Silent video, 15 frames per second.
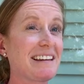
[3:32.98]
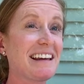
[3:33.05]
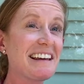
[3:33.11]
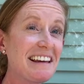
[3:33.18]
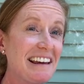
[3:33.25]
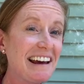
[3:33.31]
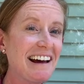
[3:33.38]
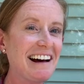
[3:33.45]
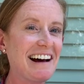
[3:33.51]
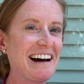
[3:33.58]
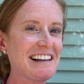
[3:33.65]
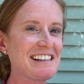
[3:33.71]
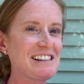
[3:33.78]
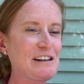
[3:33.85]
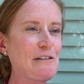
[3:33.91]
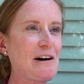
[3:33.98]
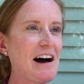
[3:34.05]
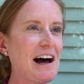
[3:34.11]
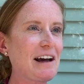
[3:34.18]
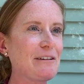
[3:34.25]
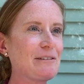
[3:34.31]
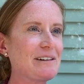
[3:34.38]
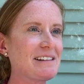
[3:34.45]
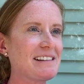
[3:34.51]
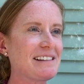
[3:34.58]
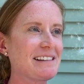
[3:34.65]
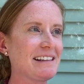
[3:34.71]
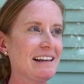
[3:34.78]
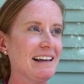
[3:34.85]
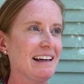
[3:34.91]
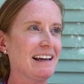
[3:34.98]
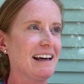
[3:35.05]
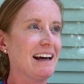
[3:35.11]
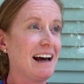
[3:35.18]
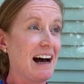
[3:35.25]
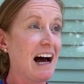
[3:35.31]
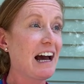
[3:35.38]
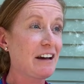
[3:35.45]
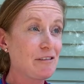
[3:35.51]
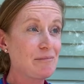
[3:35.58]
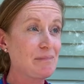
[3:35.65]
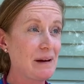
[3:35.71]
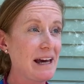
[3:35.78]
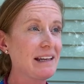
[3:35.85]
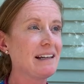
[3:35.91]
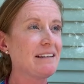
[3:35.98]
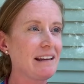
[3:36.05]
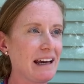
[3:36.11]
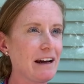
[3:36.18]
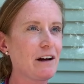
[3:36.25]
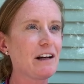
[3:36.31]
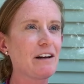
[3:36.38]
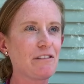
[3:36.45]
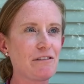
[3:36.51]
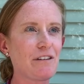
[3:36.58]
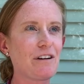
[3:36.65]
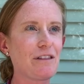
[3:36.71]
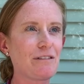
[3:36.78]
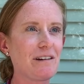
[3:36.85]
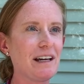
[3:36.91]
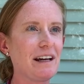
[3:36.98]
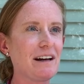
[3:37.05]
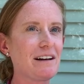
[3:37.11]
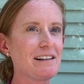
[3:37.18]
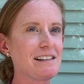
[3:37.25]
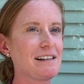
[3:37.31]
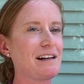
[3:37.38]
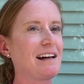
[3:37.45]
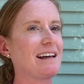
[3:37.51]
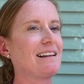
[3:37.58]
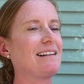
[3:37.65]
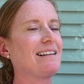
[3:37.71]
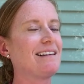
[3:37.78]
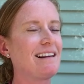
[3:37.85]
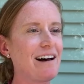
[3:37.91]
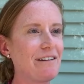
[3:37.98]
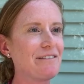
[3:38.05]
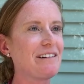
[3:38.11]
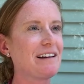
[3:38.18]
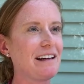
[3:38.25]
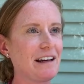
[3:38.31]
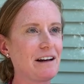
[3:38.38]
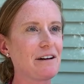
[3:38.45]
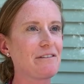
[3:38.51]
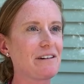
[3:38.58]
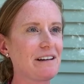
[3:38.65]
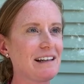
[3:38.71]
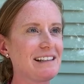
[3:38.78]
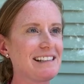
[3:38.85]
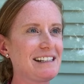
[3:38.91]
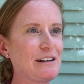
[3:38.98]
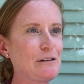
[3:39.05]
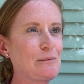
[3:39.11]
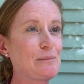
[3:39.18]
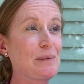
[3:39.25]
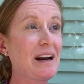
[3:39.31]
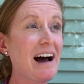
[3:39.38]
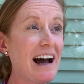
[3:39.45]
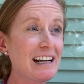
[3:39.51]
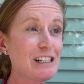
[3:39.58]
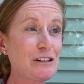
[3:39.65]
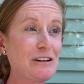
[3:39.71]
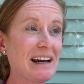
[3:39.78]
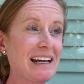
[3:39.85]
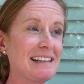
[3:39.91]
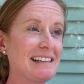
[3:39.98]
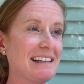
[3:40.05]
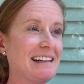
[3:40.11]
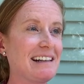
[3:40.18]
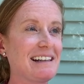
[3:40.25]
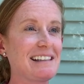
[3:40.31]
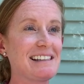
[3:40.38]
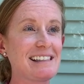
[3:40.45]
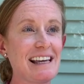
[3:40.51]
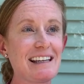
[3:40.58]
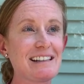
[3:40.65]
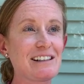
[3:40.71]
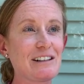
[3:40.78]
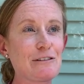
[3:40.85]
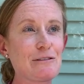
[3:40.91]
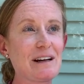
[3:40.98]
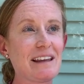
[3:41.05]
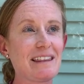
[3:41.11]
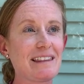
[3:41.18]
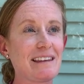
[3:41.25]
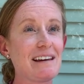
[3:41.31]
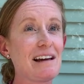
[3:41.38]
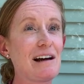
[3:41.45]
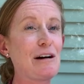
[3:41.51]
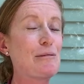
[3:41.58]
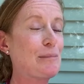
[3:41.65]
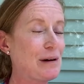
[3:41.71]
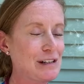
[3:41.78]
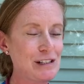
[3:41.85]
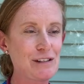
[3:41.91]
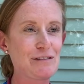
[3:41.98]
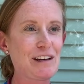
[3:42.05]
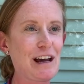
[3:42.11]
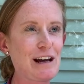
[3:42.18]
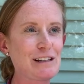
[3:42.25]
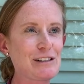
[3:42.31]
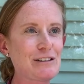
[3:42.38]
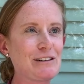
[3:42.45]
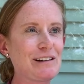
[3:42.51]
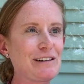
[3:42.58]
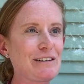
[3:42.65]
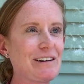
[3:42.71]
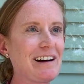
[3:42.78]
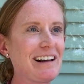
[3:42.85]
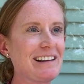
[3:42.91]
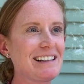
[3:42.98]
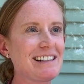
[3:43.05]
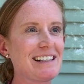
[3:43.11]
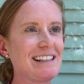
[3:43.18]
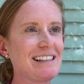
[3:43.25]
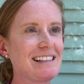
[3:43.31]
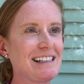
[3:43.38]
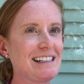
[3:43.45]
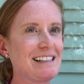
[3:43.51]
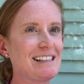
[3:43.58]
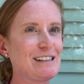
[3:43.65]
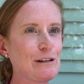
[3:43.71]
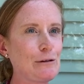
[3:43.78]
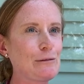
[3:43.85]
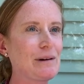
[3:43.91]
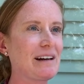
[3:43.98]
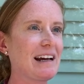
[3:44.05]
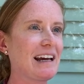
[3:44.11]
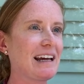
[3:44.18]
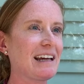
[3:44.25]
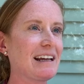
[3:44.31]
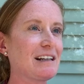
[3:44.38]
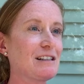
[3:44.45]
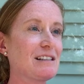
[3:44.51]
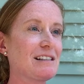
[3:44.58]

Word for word: Yeah, so I was, I've been in the area for three years and I love it here, I really do. But I trained in a center with a bunch of gastroenterologists and so when I